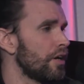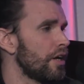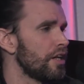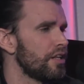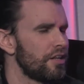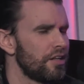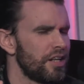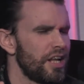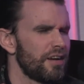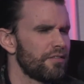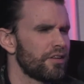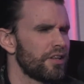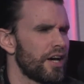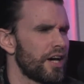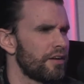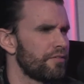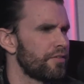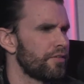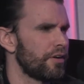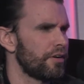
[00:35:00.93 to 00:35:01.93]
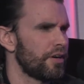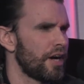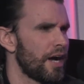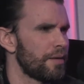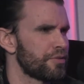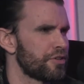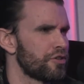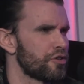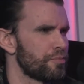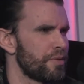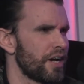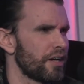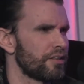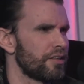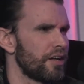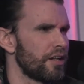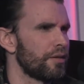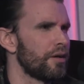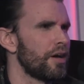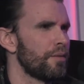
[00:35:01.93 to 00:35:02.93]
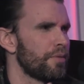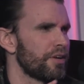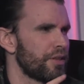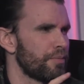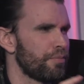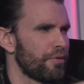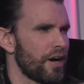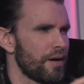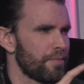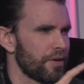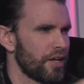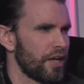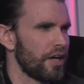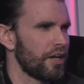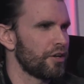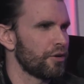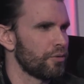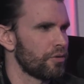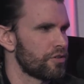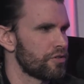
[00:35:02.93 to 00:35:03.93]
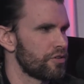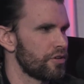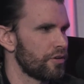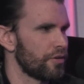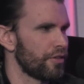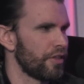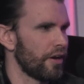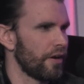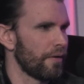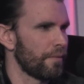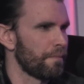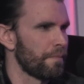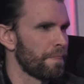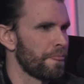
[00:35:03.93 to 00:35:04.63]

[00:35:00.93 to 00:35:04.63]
Didn't have a lot of options back then, but the propaganda was still there.